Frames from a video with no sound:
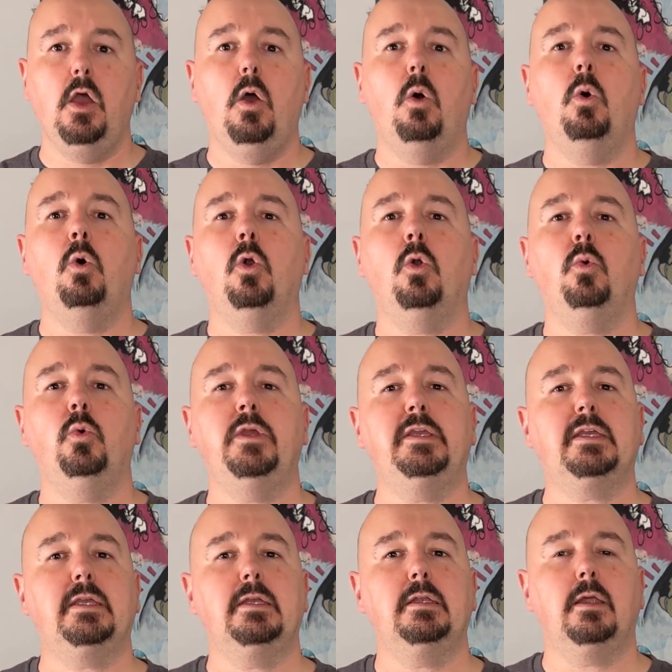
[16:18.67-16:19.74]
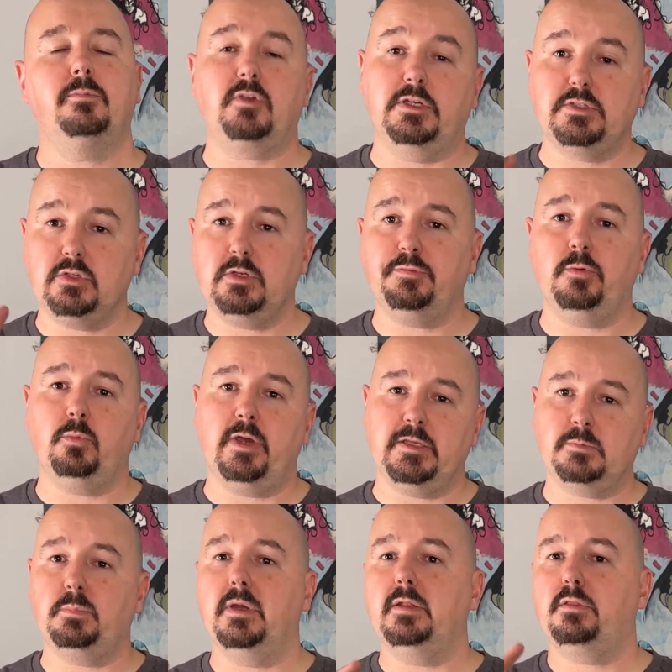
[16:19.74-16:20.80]
or we can, 2 different ways,
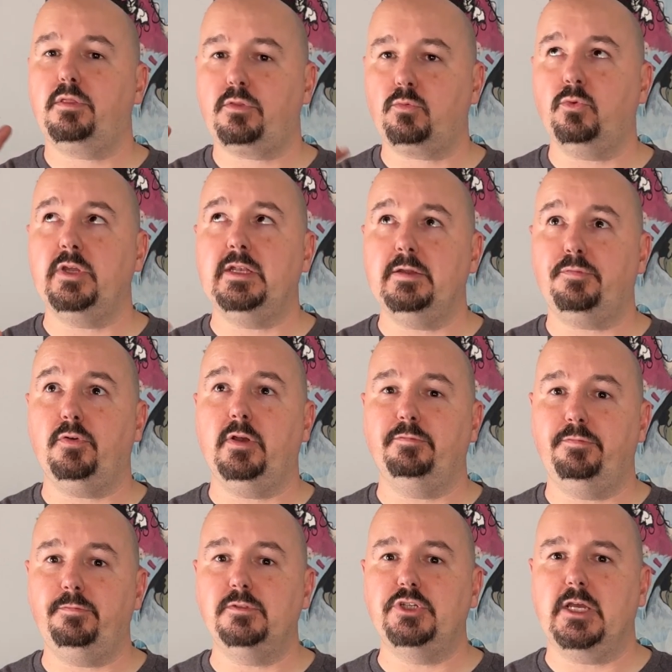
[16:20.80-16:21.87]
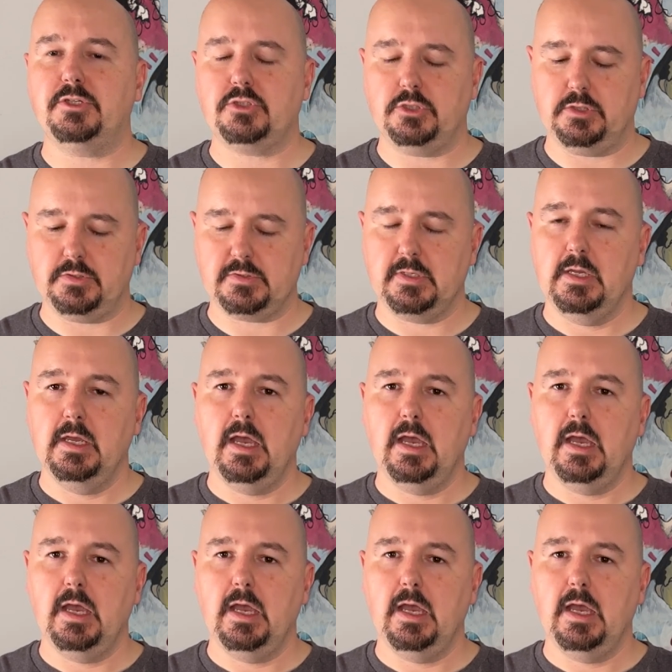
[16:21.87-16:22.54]
but 3 different gestures.